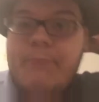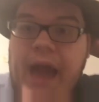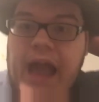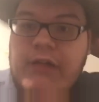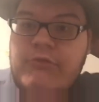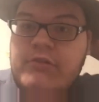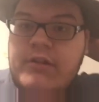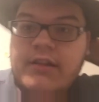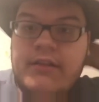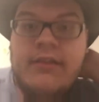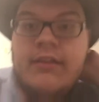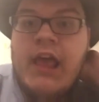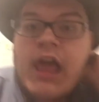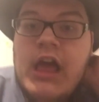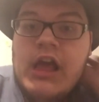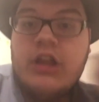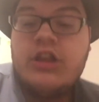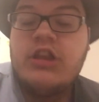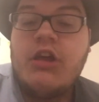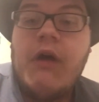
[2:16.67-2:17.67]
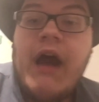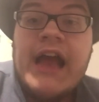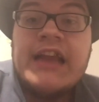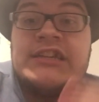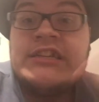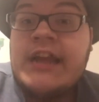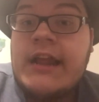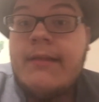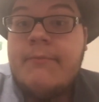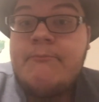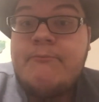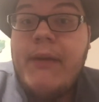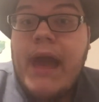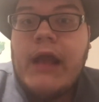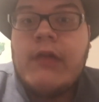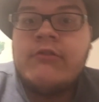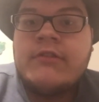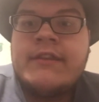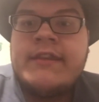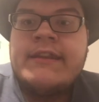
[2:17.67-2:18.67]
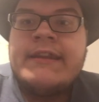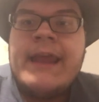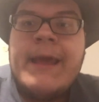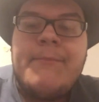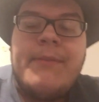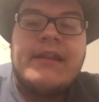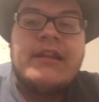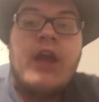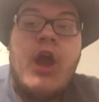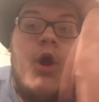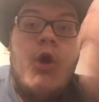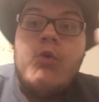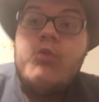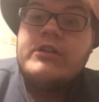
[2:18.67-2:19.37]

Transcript: backwards, so I shall backwards tip it,